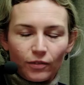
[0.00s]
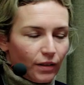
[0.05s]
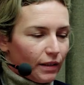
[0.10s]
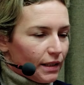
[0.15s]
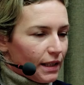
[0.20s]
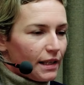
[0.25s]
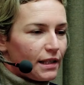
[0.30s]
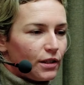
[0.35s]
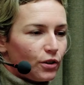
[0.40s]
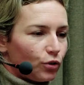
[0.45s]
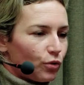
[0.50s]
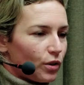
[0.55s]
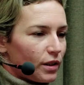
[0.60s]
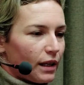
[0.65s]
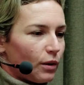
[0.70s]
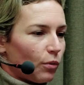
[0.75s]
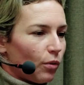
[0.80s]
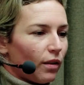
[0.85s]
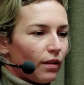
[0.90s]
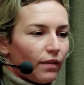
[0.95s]
it's easier to
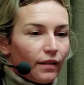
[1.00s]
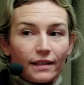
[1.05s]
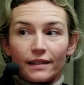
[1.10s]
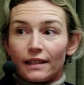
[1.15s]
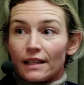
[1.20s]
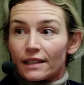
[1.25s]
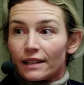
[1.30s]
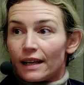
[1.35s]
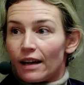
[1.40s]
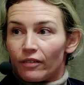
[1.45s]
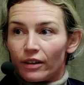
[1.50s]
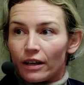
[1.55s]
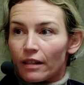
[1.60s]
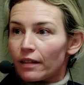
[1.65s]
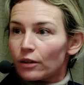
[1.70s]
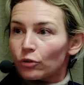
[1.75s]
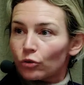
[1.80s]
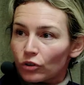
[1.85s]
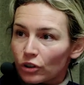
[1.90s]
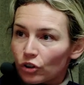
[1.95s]
say, well, this doesn't have
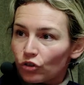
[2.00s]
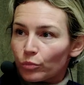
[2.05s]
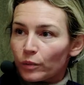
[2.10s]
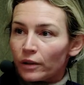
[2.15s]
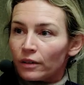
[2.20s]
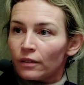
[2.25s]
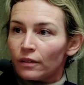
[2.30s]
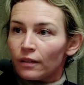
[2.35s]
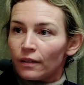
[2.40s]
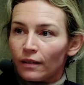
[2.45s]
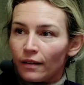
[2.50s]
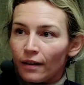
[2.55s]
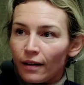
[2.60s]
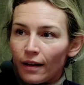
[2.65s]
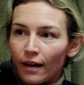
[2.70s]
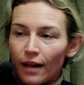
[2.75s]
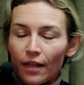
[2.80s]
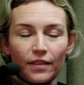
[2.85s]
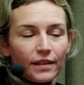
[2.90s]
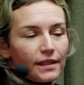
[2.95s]
anything to teach me.
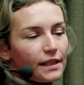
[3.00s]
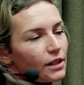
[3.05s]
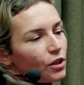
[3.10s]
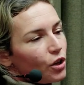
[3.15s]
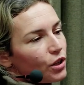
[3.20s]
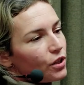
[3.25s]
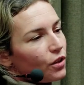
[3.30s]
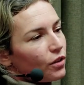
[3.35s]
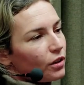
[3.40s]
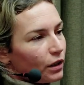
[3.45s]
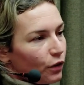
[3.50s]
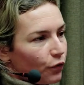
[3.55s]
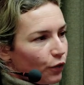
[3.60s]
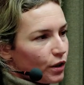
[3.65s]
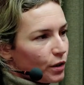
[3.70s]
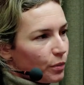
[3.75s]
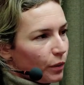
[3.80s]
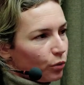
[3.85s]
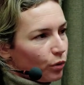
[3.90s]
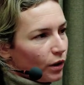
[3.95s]
And this is also the
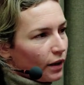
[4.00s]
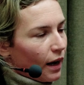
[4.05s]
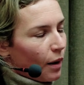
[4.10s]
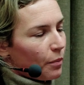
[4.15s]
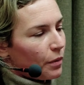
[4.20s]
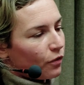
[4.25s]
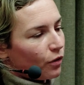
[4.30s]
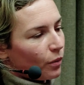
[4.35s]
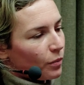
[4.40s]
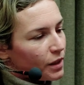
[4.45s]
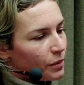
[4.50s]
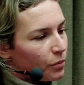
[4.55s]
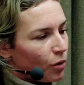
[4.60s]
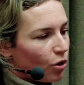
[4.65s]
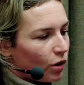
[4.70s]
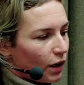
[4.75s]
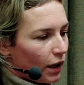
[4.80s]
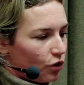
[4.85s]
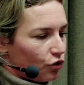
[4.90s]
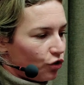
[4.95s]
difference between coming from a
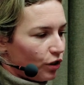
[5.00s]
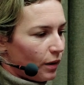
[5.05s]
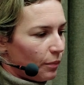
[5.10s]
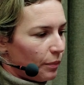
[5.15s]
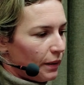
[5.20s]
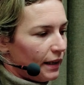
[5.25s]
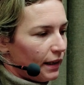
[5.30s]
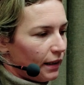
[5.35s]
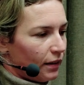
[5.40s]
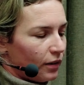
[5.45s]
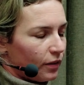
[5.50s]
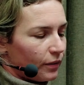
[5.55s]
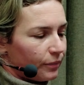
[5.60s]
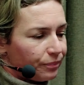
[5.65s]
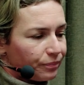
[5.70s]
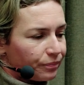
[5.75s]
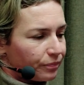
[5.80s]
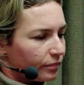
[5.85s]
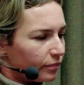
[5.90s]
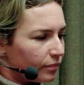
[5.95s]
small country and being
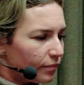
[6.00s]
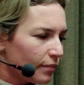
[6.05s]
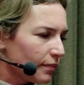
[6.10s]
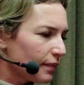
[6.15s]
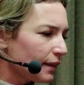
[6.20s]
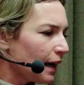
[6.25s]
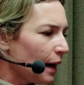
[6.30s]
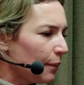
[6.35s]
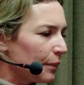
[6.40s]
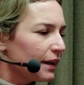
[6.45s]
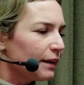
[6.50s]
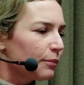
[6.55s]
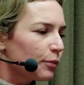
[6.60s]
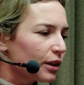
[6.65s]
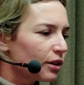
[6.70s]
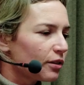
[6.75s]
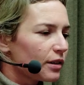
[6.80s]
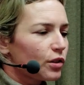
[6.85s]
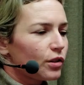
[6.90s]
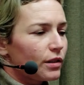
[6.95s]
in
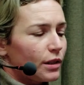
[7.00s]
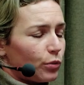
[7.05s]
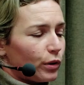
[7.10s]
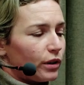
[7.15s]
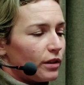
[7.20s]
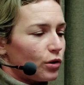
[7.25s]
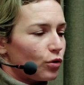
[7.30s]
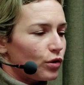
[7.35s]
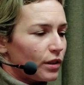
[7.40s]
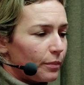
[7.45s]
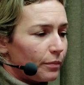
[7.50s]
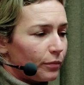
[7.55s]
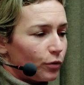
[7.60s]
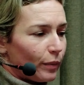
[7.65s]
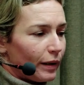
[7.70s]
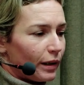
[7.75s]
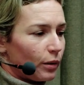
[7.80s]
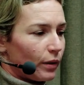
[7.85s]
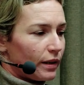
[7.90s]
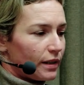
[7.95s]
Sweden's in too
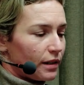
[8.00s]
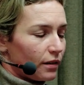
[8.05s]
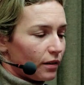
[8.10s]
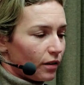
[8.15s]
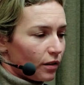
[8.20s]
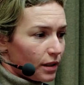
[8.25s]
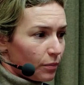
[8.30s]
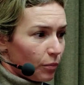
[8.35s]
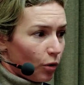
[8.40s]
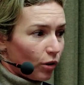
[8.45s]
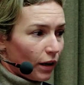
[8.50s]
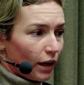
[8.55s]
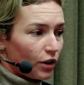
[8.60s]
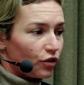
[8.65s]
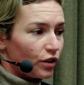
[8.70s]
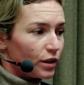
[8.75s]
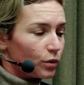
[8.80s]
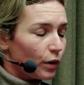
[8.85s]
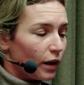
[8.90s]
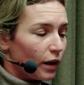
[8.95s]
many ways a small country as